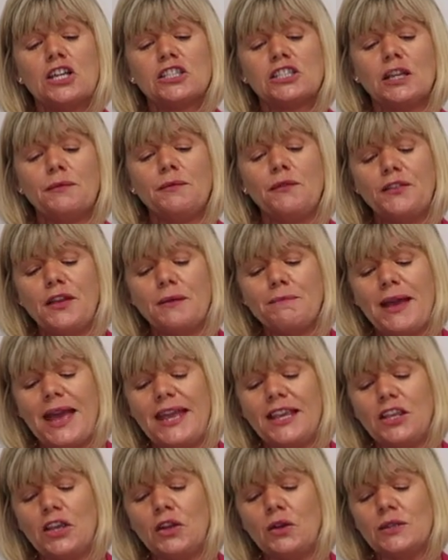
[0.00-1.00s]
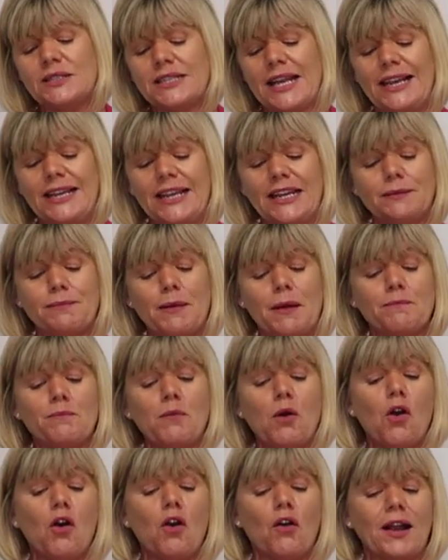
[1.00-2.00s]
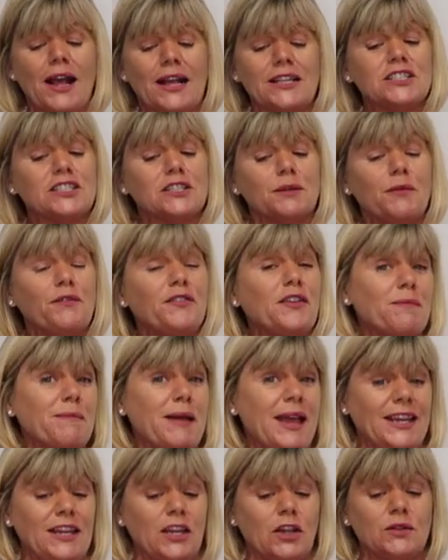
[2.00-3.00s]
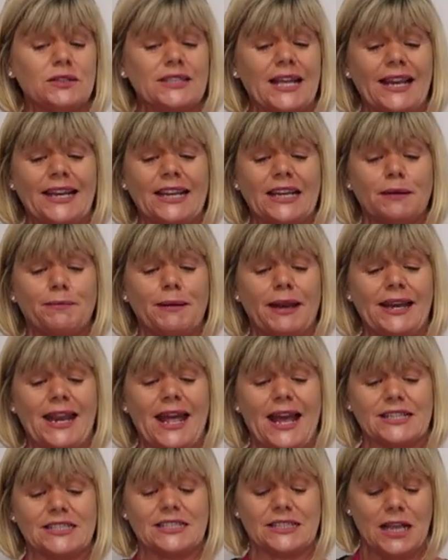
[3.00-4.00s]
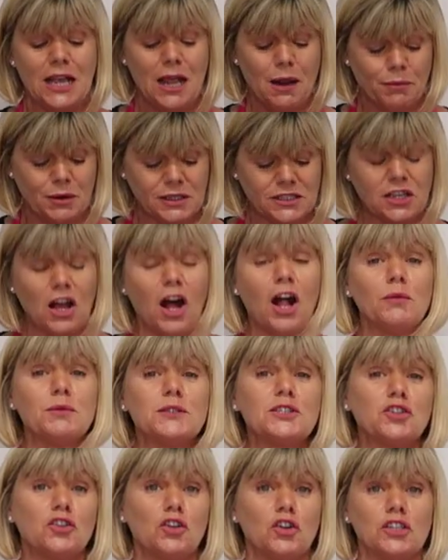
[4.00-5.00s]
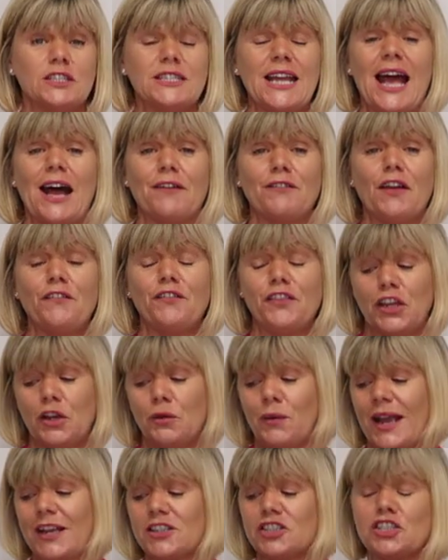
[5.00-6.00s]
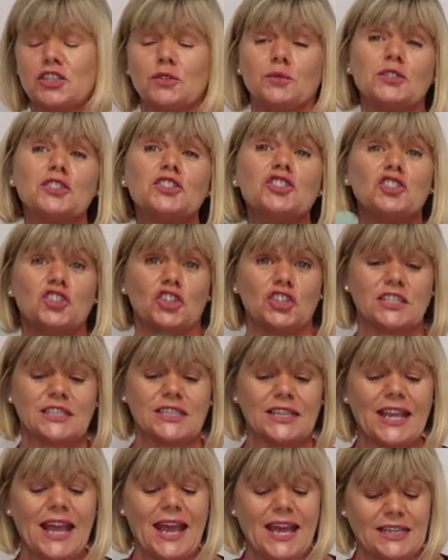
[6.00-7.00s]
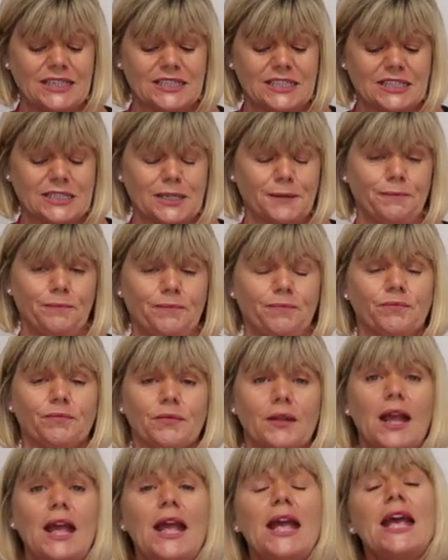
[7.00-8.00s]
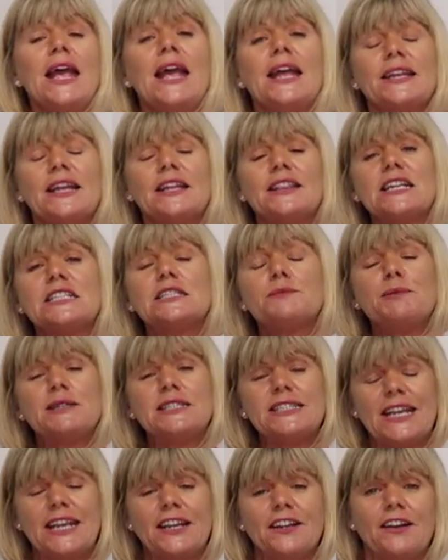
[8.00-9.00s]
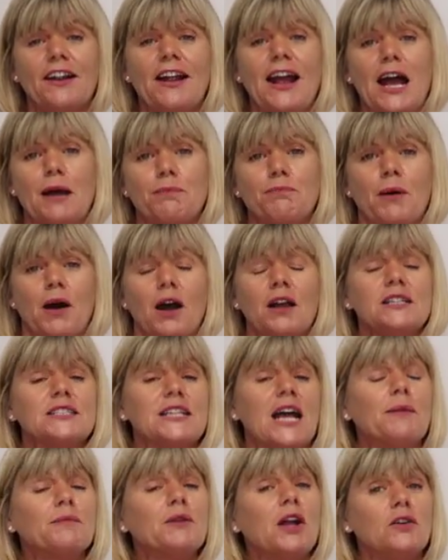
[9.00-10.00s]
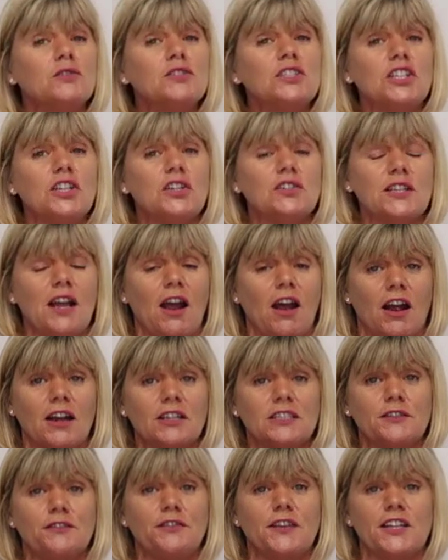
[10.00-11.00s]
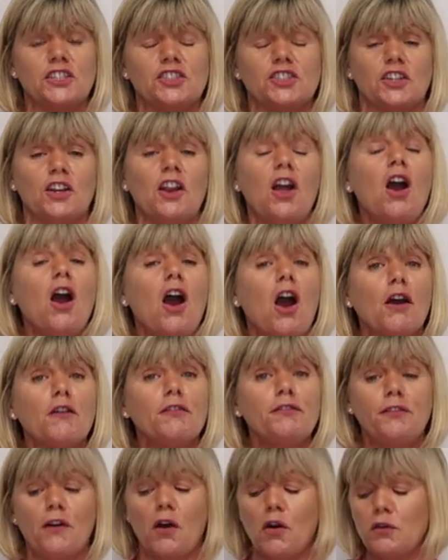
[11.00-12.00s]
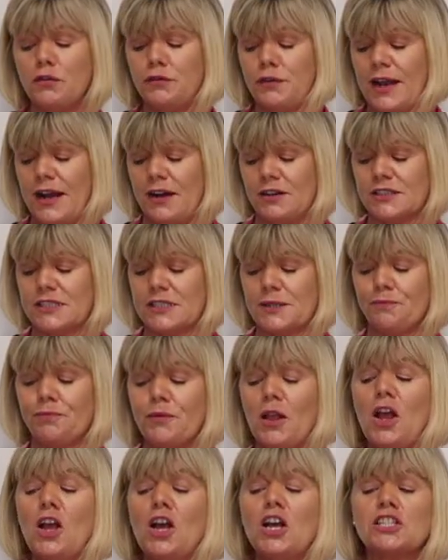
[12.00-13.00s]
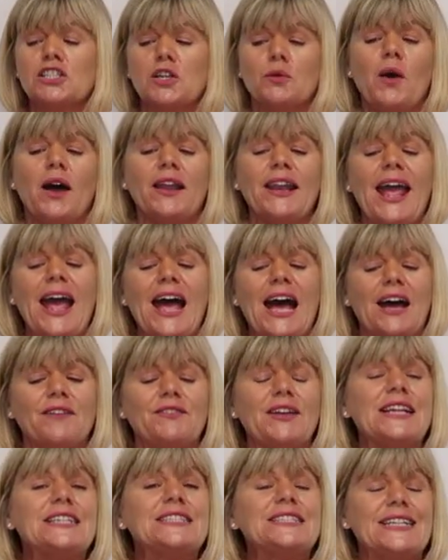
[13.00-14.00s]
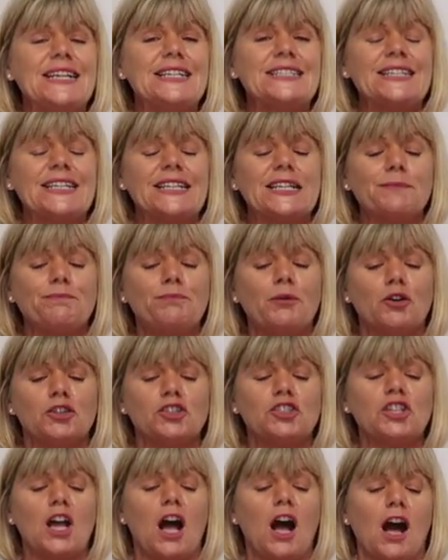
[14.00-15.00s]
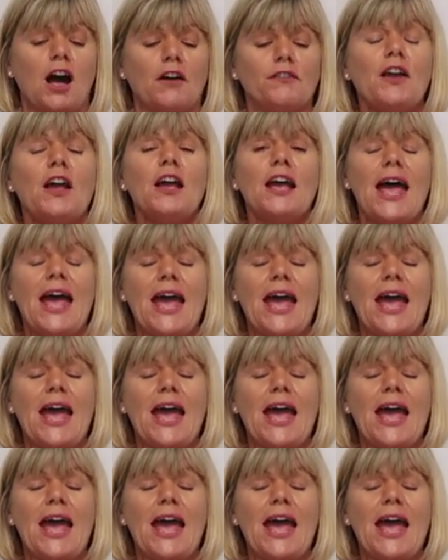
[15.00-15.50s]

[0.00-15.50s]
Some of you may use a little bit more and some of you may use a little bit less, but it's always good to have a few extra ones just in case. Now this particular hat box, I'm going to use artificial or faux flowers. So what I have is this little bunch of